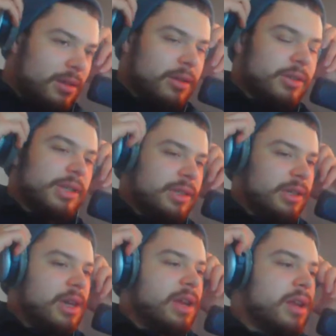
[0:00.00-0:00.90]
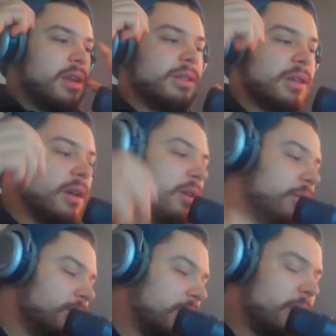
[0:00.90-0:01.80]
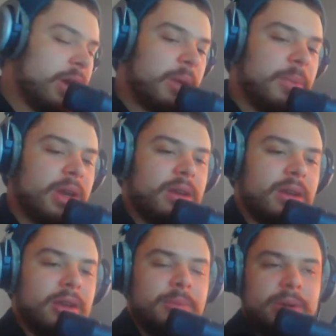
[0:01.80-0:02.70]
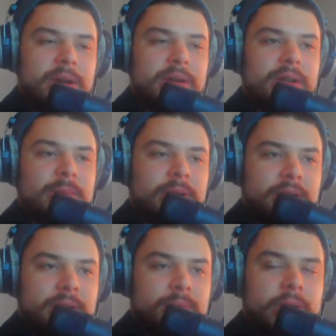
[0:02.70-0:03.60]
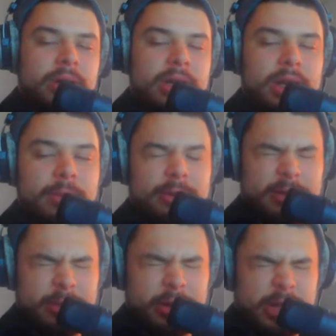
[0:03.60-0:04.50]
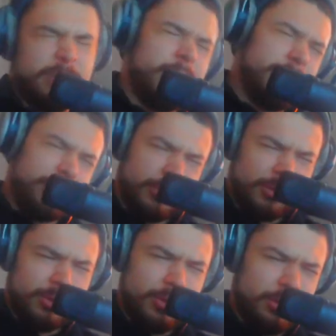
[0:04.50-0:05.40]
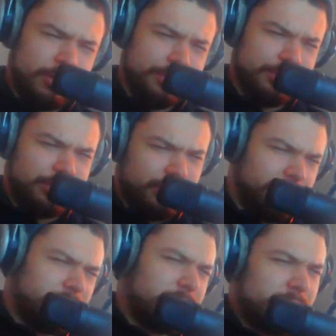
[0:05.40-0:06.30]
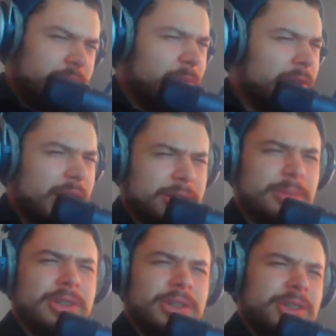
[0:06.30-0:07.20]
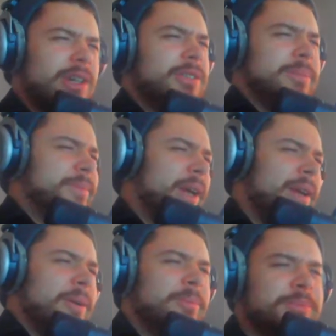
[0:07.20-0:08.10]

they're DT 880s. I recommend Bear Dynamic for the price point. Ooh, got some indigestion. Damn.